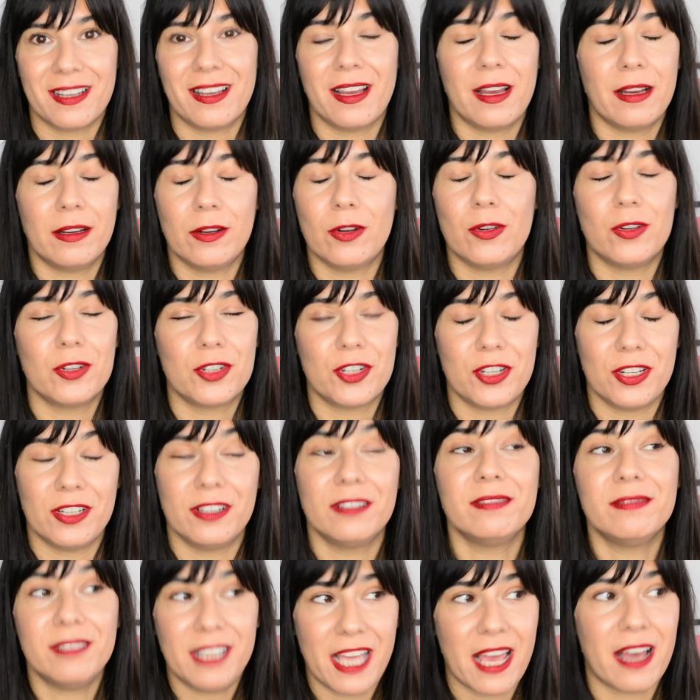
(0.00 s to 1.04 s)
uh,
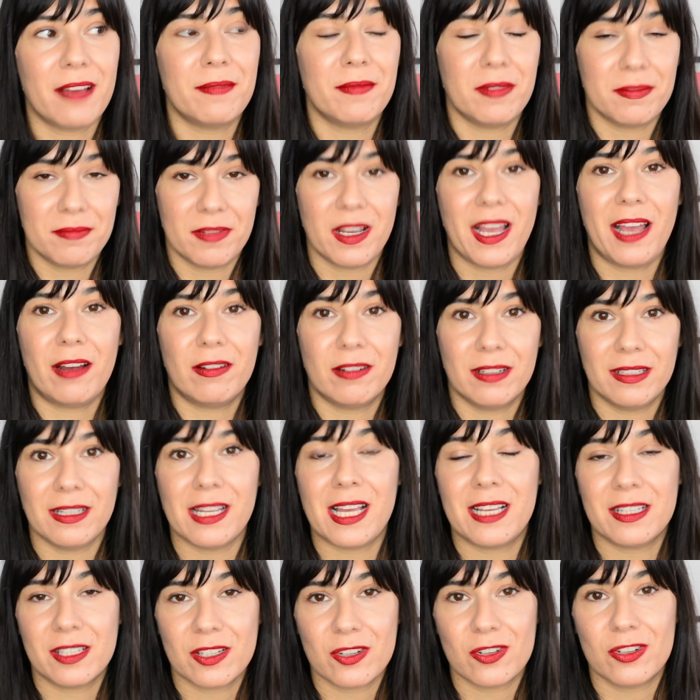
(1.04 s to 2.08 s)
yeah,
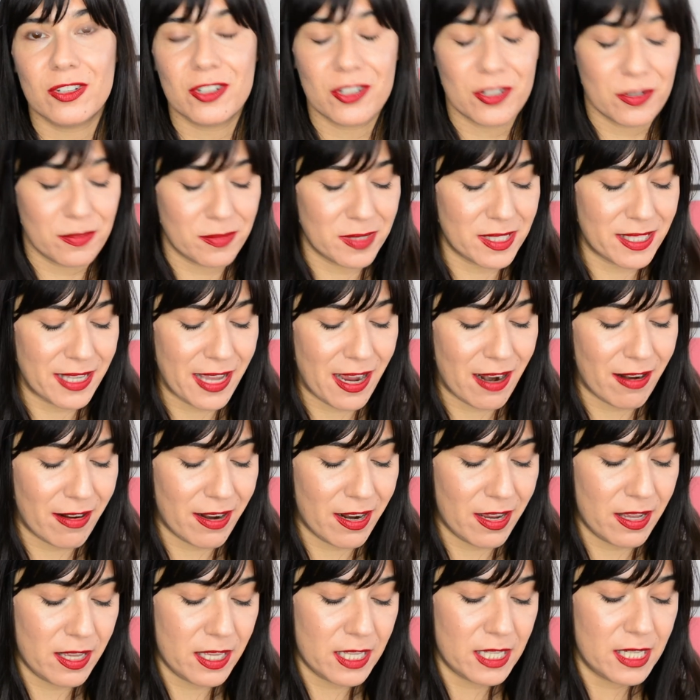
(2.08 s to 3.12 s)
hourglass Caution mascara.